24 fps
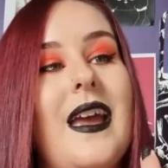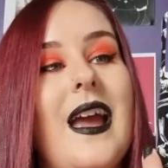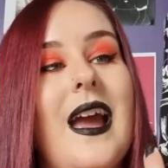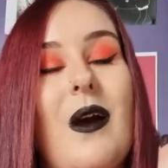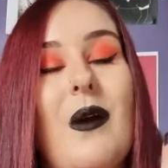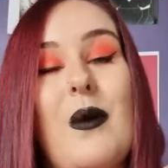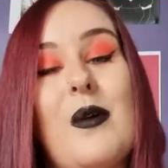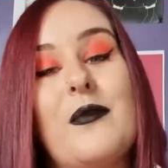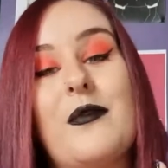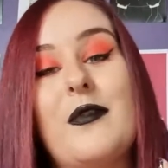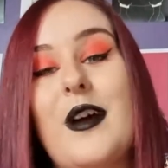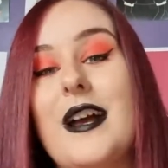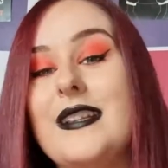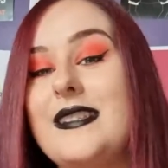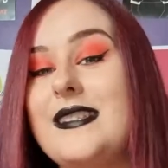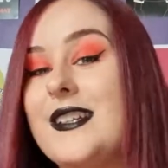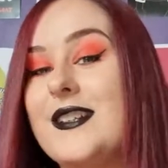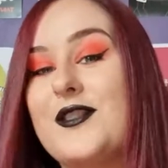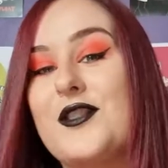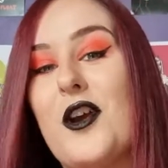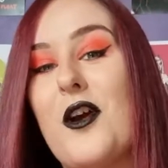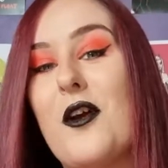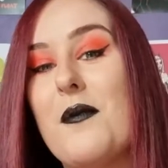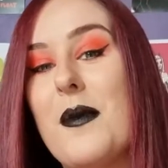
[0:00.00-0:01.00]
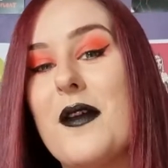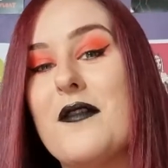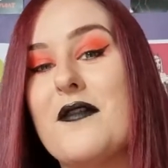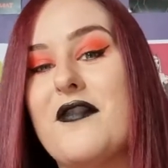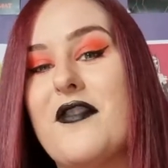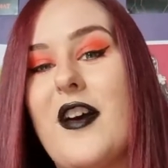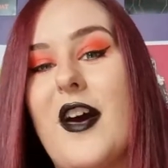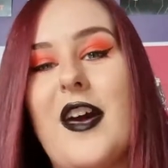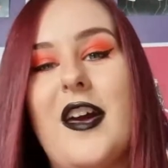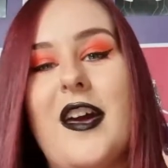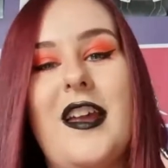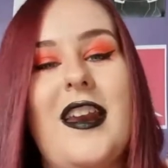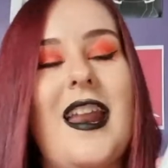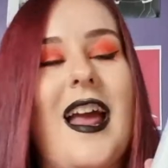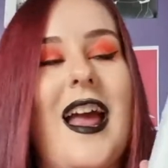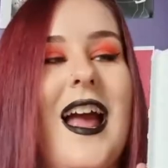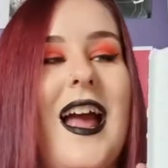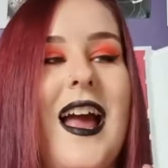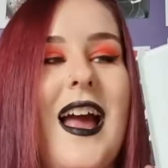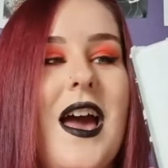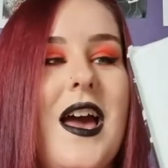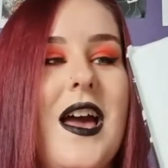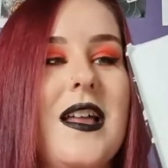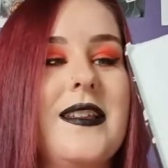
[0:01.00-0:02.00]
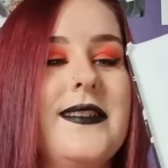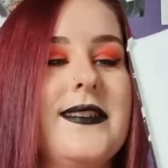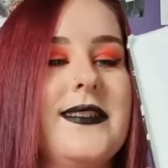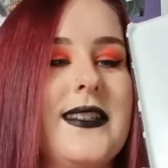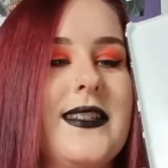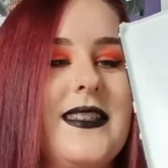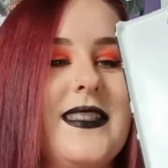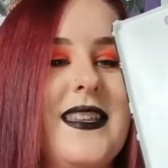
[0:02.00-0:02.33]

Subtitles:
However, I did drop my phone and